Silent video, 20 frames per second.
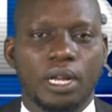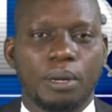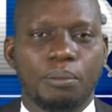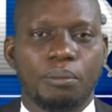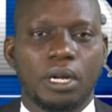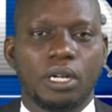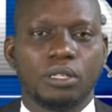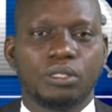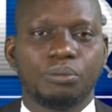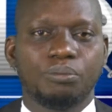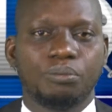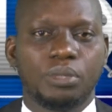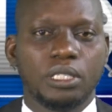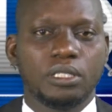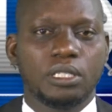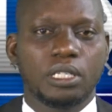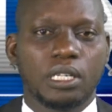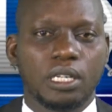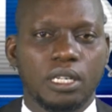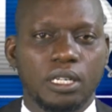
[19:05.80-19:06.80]
about,
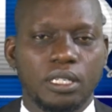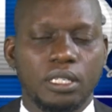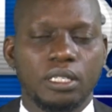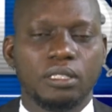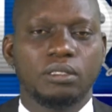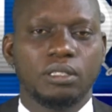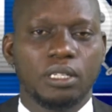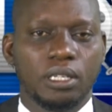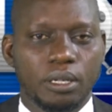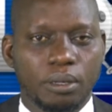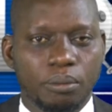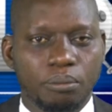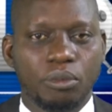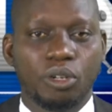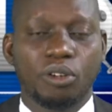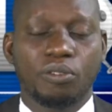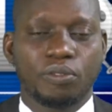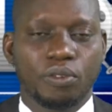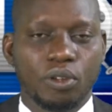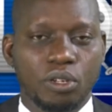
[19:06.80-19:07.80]
basically.
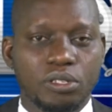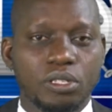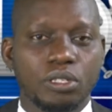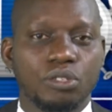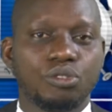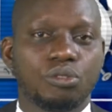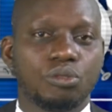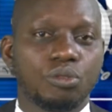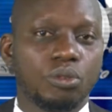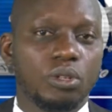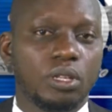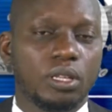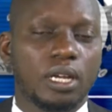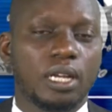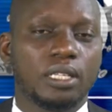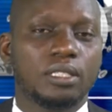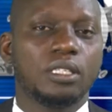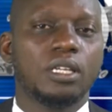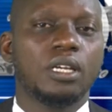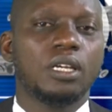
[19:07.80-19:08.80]
Of course, it's good
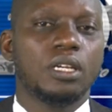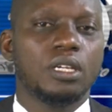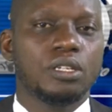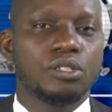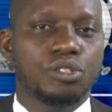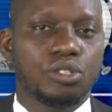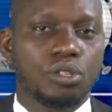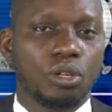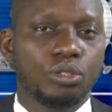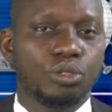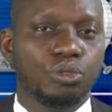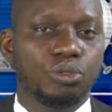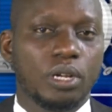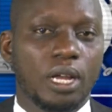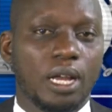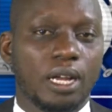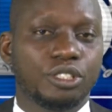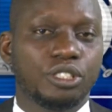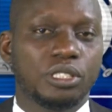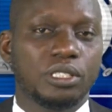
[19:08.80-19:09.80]
that such
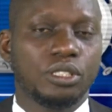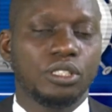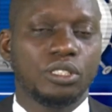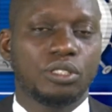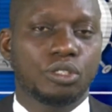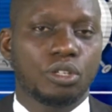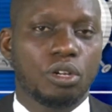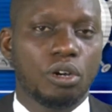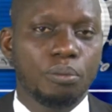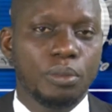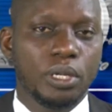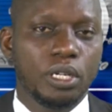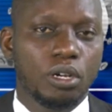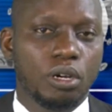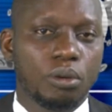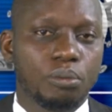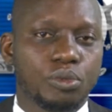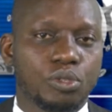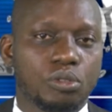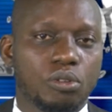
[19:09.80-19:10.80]
reaction is coming
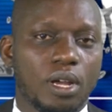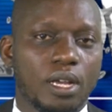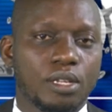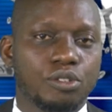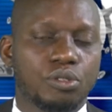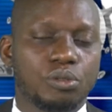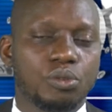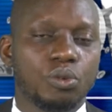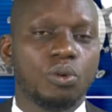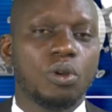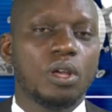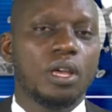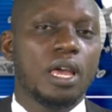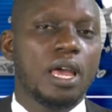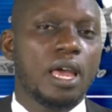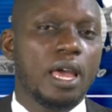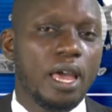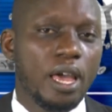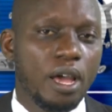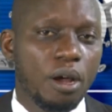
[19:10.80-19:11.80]
up so as to
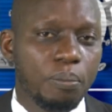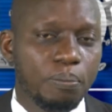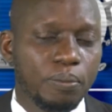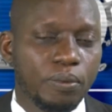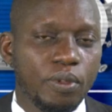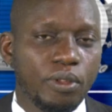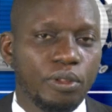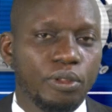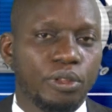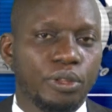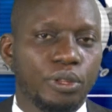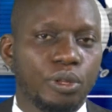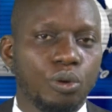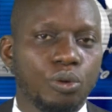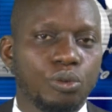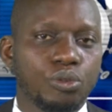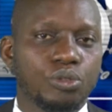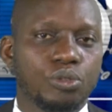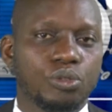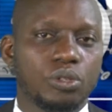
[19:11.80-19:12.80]
help
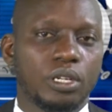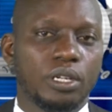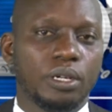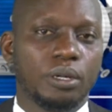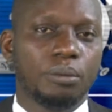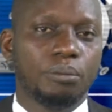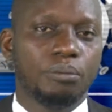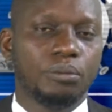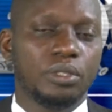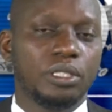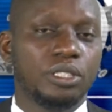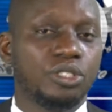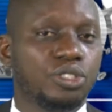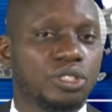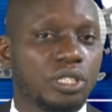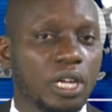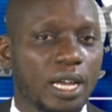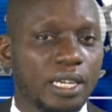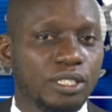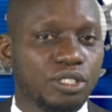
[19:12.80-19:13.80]
those in
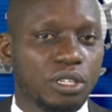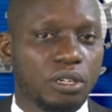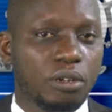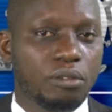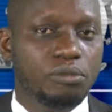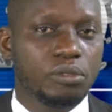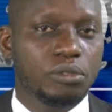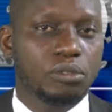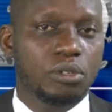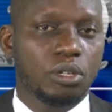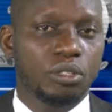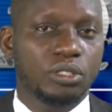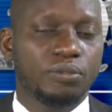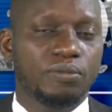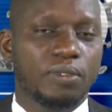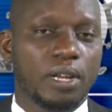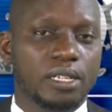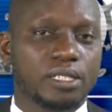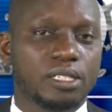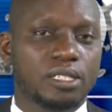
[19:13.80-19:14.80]
charge of such
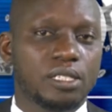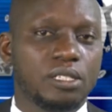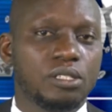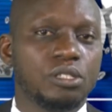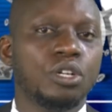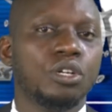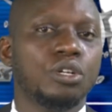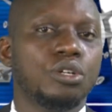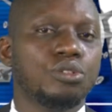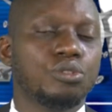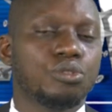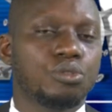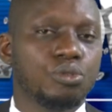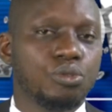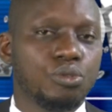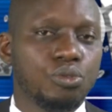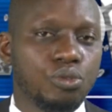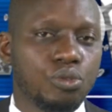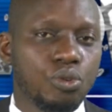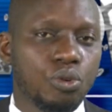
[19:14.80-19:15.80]
vaccine
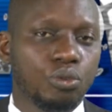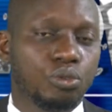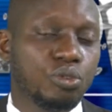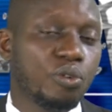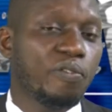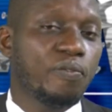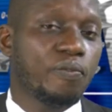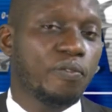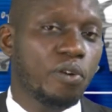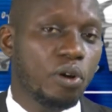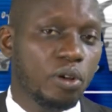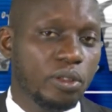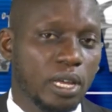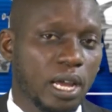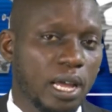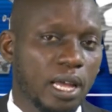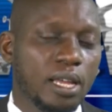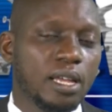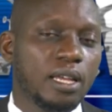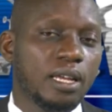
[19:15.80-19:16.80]
to know, to
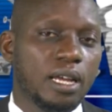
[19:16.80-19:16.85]
further